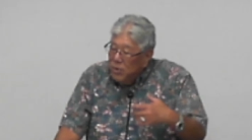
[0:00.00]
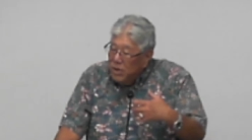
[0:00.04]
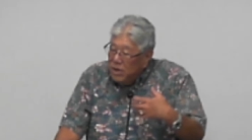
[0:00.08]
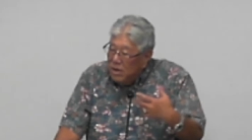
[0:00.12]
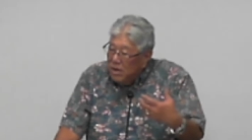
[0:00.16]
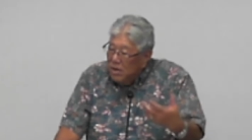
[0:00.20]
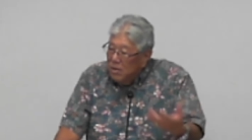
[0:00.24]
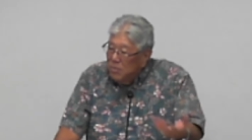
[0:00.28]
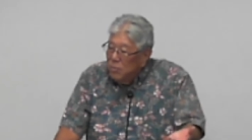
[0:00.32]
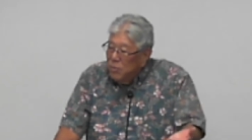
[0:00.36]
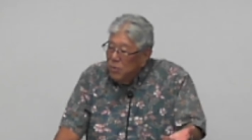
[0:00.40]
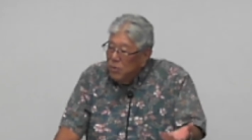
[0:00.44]

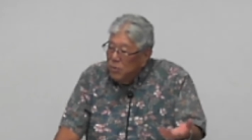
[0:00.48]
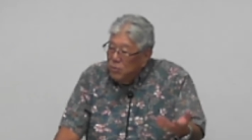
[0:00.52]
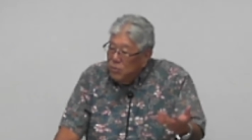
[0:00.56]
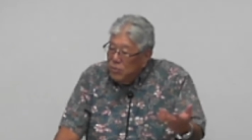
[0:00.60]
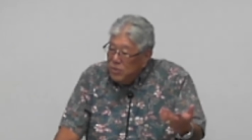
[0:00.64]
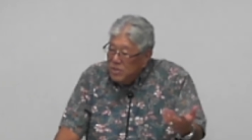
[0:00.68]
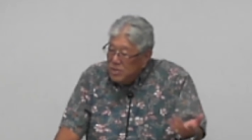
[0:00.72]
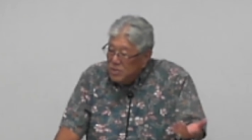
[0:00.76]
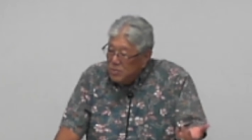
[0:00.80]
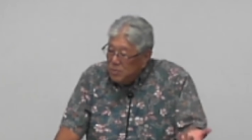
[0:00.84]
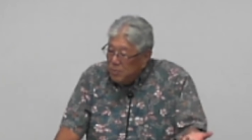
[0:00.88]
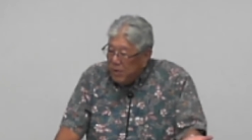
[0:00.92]
come with
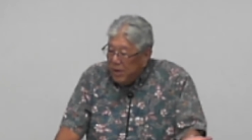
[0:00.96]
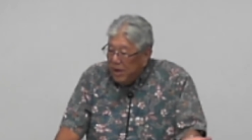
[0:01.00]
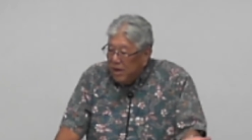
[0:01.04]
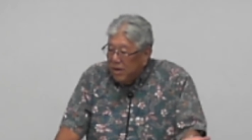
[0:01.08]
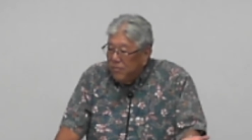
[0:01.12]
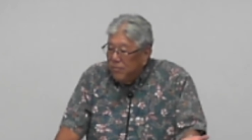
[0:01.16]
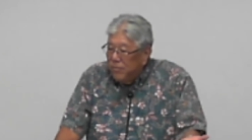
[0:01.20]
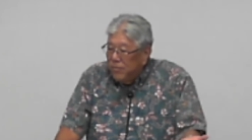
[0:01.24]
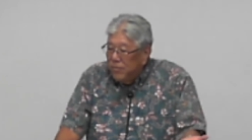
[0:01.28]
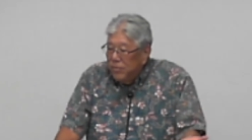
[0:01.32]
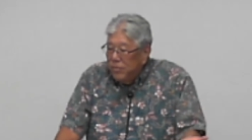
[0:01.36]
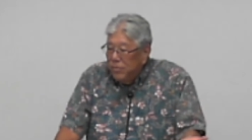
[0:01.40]

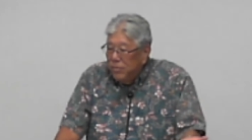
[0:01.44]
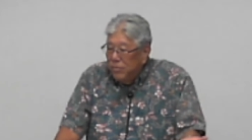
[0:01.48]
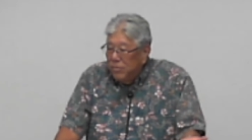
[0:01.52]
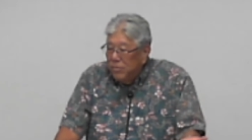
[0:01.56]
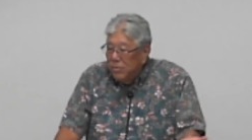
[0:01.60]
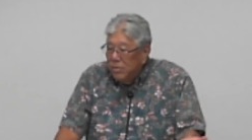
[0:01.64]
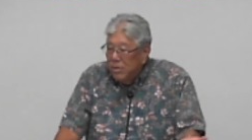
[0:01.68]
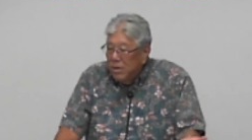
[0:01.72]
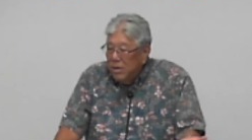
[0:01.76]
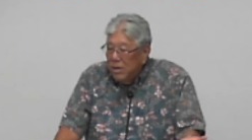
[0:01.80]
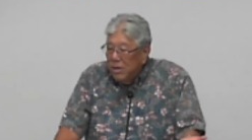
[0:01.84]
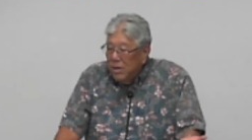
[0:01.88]
respect for you.
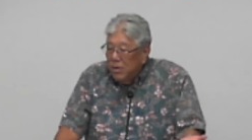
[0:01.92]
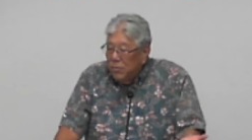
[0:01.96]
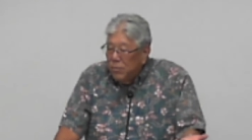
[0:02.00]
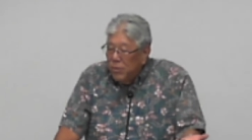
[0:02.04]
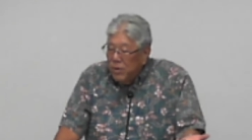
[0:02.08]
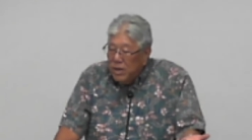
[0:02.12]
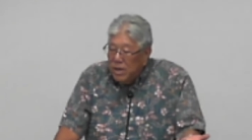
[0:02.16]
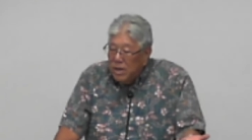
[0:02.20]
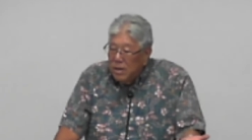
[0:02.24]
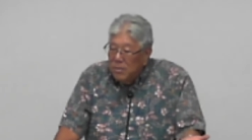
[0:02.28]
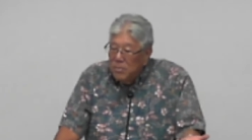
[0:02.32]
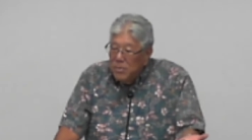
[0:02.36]

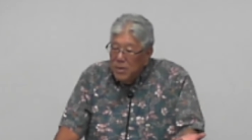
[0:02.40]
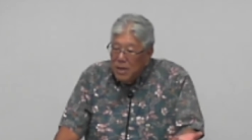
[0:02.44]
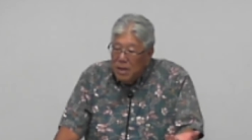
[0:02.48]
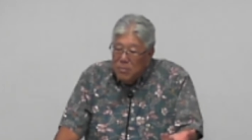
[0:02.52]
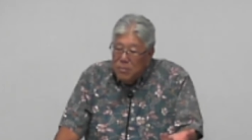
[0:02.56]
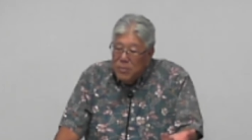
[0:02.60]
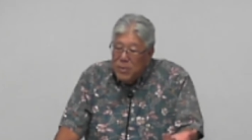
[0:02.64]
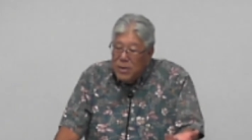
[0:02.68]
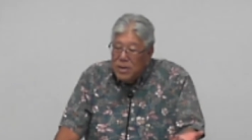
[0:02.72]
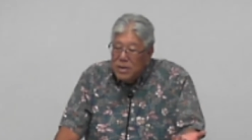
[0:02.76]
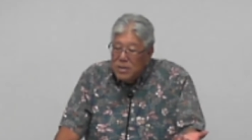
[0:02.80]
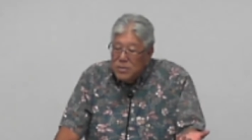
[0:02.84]
We come
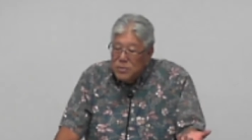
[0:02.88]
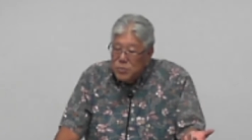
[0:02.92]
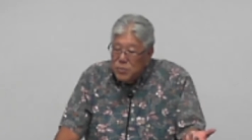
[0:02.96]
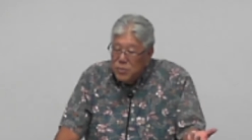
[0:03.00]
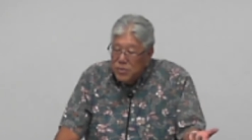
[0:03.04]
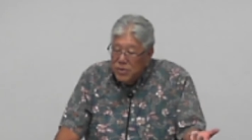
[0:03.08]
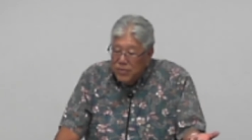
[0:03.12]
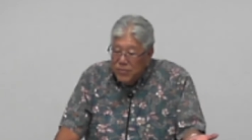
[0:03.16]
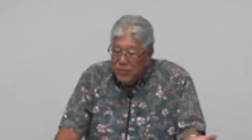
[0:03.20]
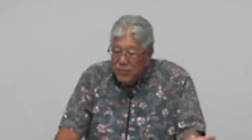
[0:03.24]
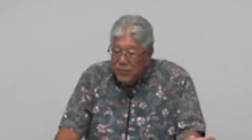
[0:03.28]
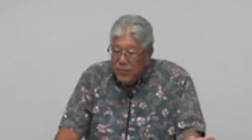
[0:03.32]
not because
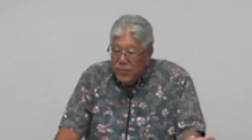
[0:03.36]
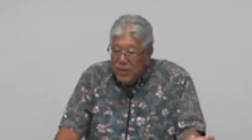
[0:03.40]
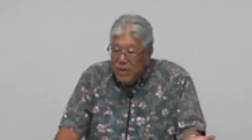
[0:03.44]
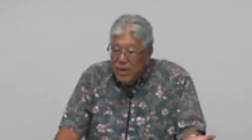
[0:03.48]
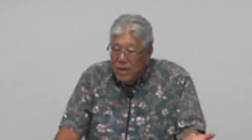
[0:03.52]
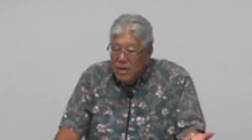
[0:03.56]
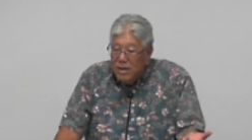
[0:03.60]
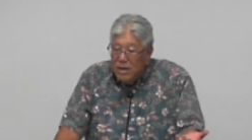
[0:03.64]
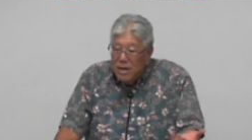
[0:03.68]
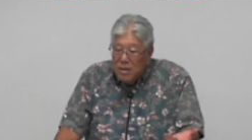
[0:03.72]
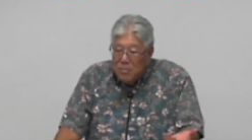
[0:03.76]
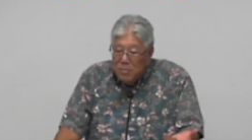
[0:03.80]
we're
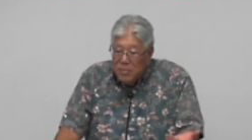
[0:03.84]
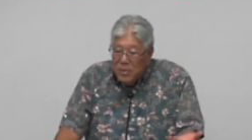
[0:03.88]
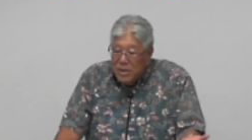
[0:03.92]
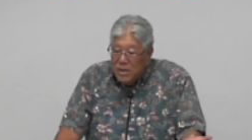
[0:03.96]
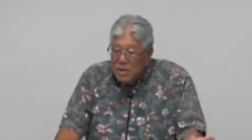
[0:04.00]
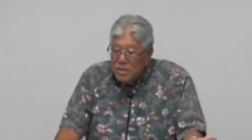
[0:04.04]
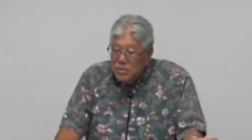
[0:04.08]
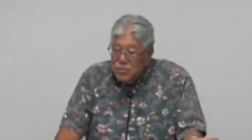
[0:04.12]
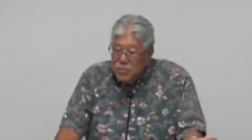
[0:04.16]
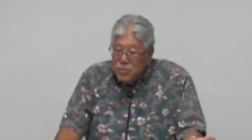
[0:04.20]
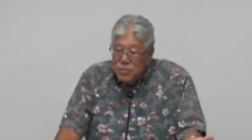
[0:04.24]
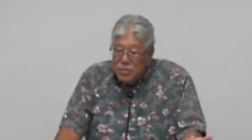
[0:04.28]
afraid, not
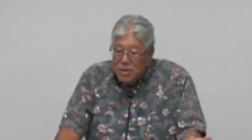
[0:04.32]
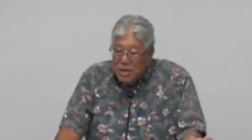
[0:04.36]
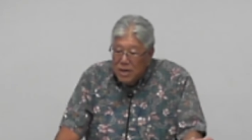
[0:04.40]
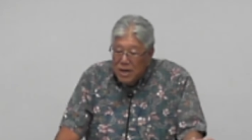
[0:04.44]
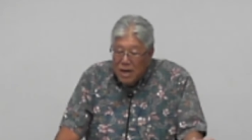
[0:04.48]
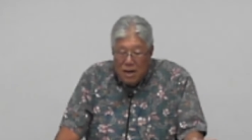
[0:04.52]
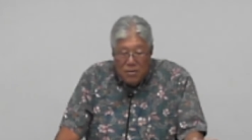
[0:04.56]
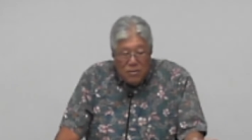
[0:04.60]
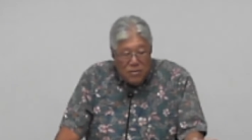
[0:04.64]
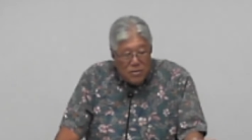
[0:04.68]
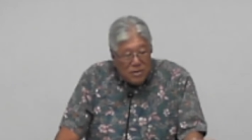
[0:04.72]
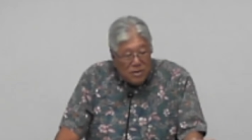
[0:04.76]
because you're the
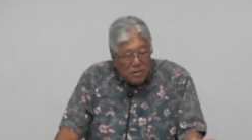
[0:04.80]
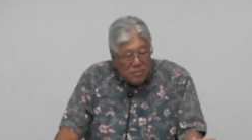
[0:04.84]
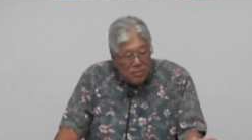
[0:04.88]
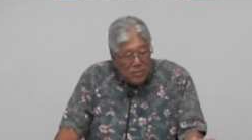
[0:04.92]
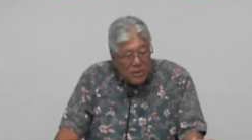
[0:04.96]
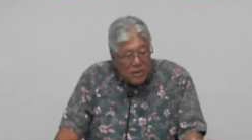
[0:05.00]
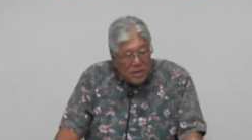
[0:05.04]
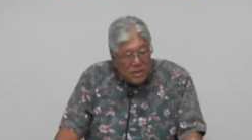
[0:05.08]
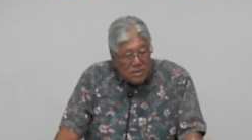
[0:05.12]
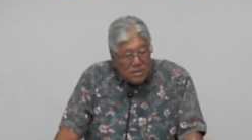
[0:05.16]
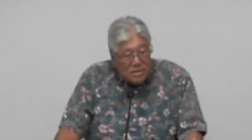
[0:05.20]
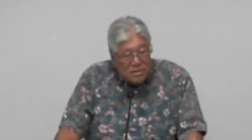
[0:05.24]
guy with the
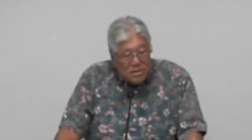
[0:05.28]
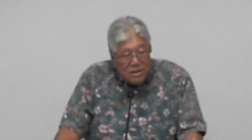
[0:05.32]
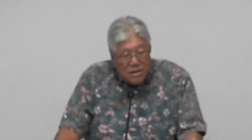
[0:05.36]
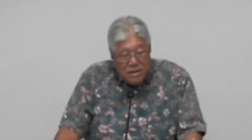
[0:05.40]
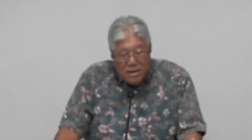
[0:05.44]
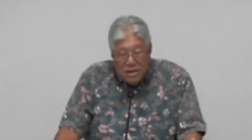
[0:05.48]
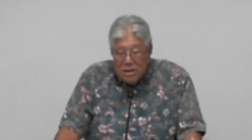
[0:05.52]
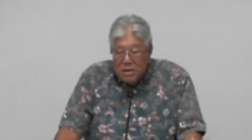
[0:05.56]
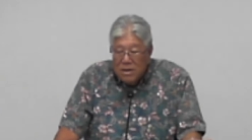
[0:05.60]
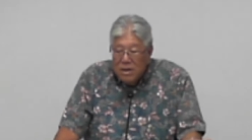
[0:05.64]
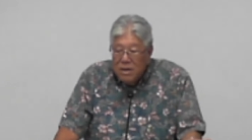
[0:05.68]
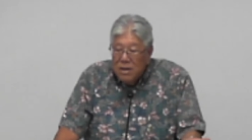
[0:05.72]
big stick,